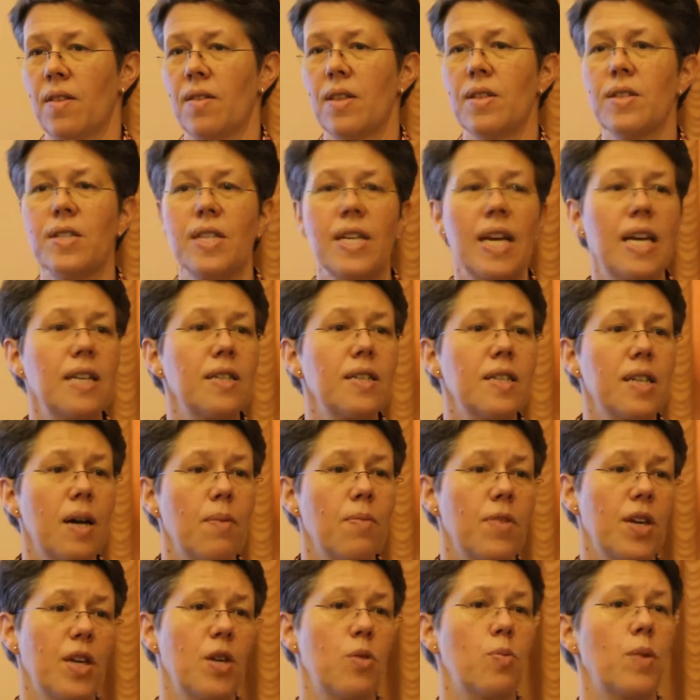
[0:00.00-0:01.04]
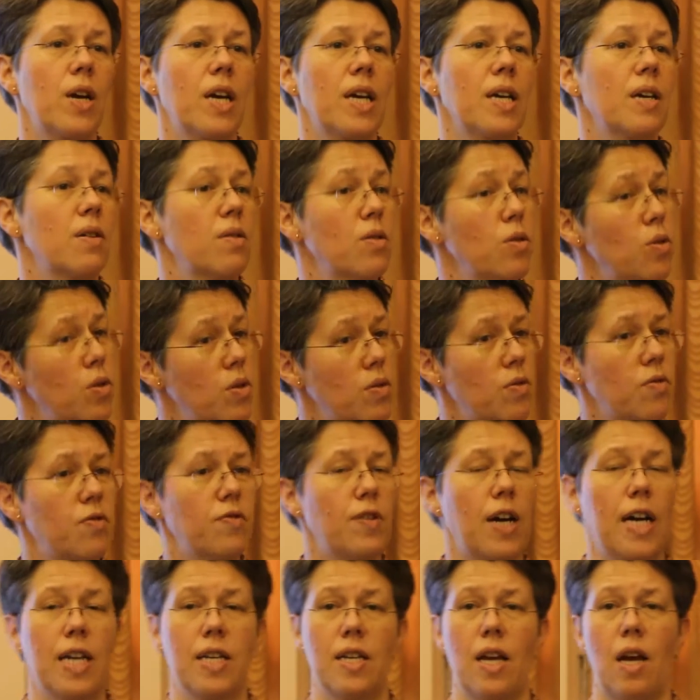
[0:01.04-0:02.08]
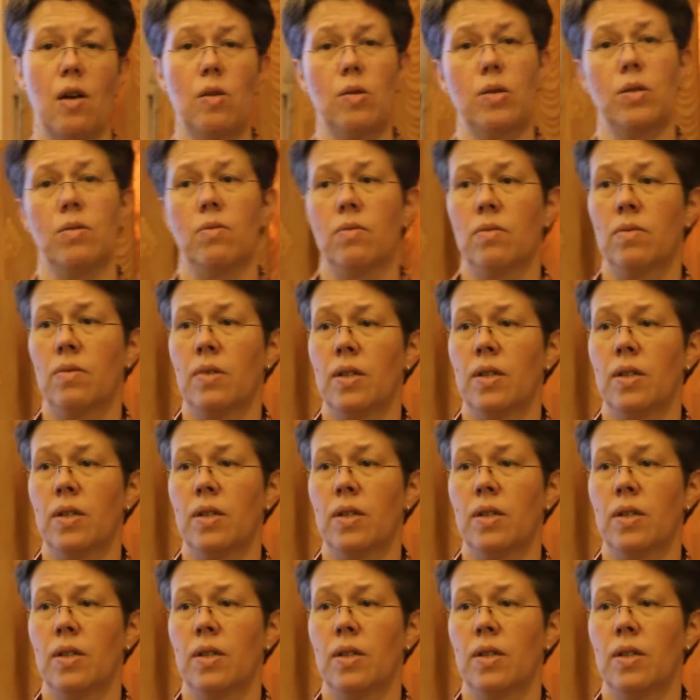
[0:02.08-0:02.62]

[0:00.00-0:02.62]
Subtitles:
This is again something you may find out.